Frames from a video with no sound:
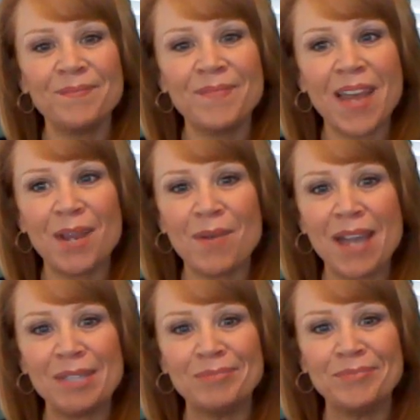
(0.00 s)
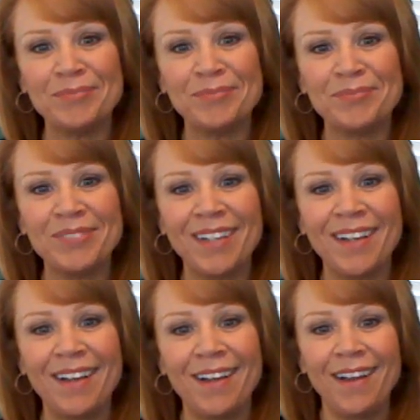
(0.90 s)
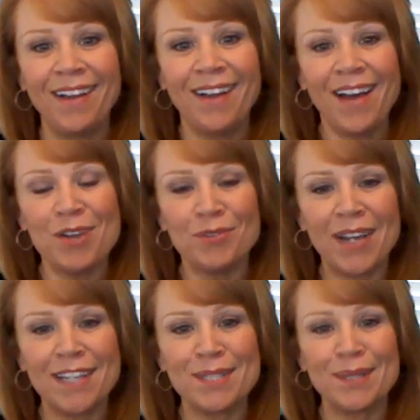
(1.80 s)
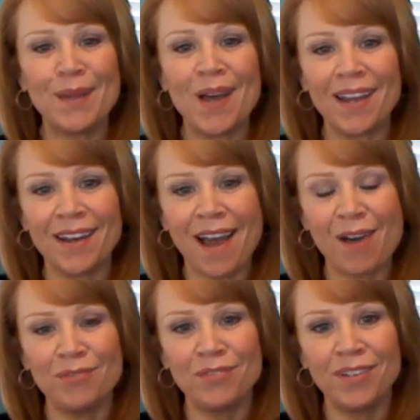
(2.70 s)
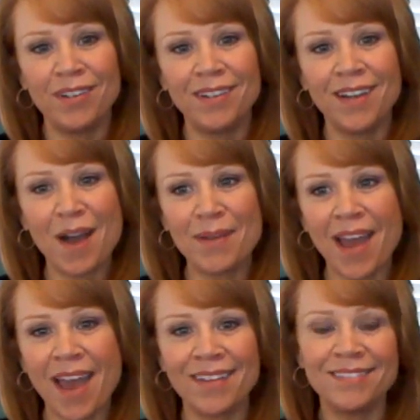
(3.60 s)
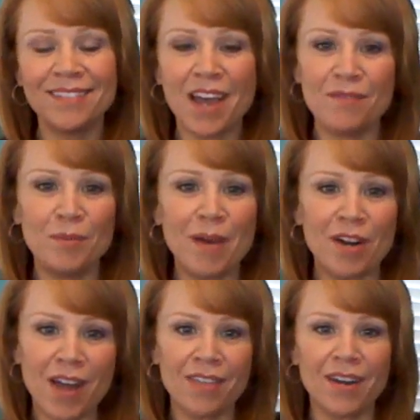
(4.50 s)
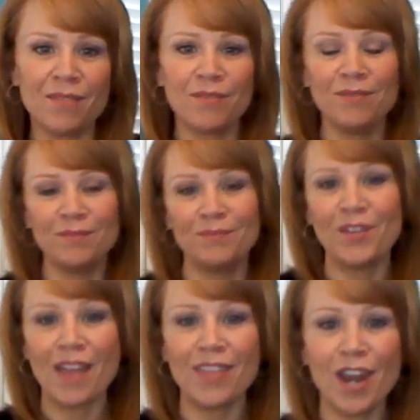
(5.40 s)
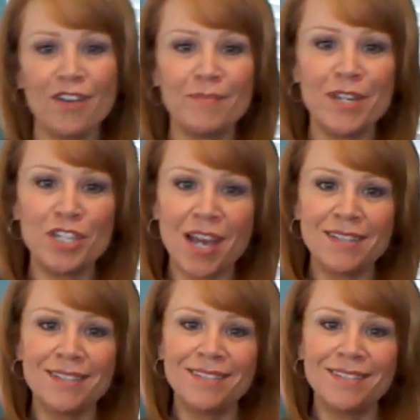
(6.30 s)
anyway, I've ranted long enough. Okay, I feel better now that I've gotten that off my chest.